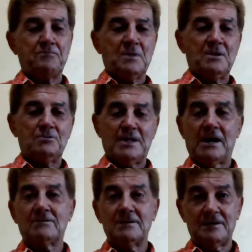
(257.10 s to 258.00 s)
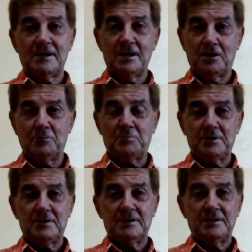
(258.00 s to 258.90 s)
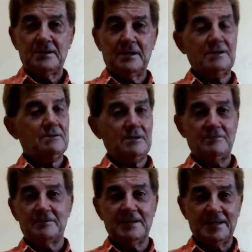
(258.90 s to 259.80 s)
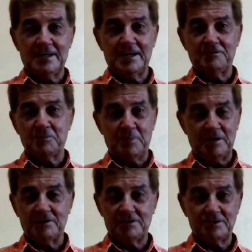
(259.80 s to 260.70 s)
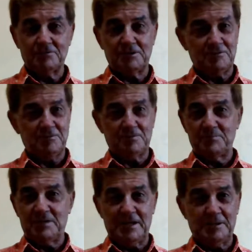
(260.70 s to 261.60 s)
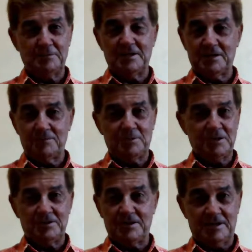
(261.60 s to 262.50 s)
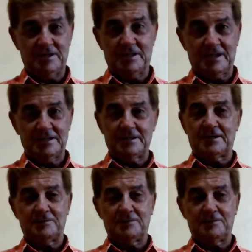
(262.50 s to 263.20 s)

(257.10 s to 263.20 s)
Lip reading: Without their help, I don't even think an anthropologist would have been able to get much done in that time.